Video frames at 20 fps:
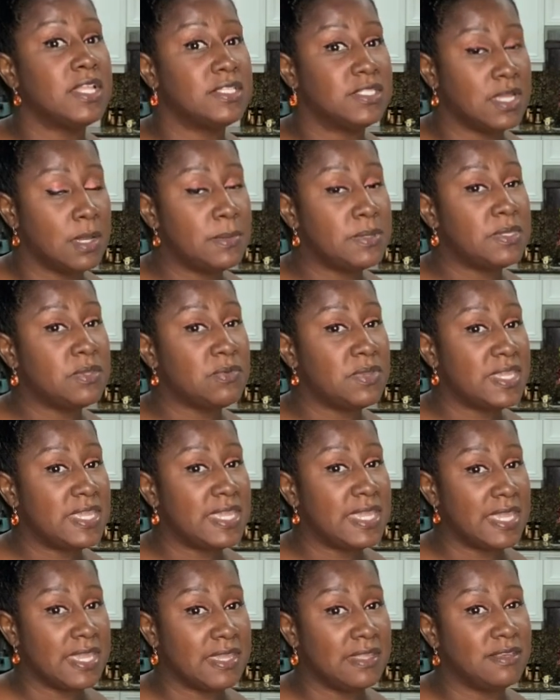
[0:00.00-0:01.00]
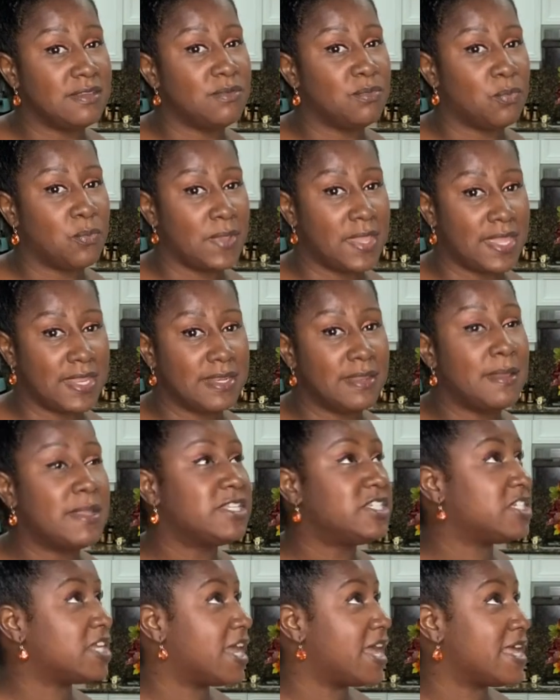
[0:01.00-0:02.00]
W-E-N, Win.
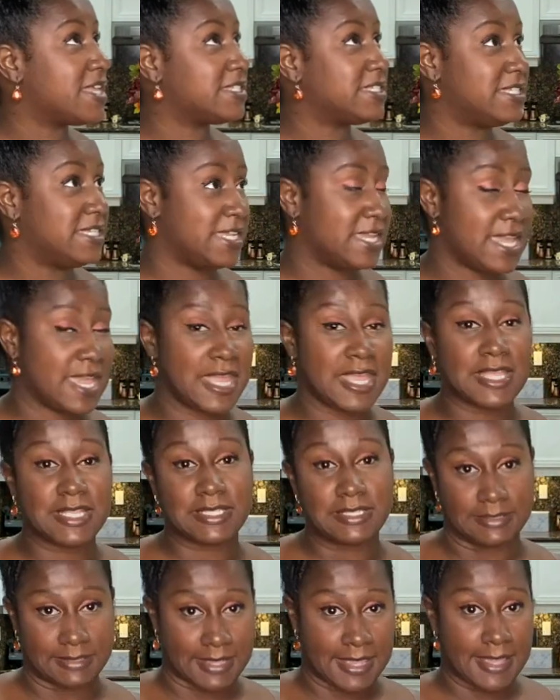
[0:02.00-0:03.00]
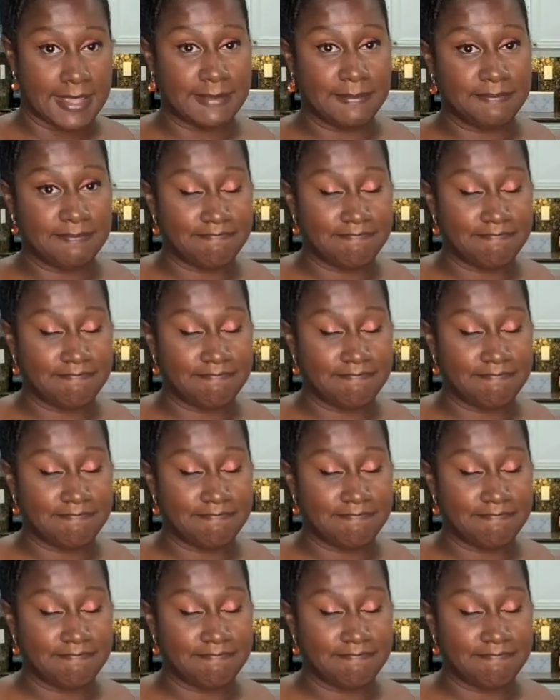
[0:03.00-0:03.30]
Chaz Diaz, okay?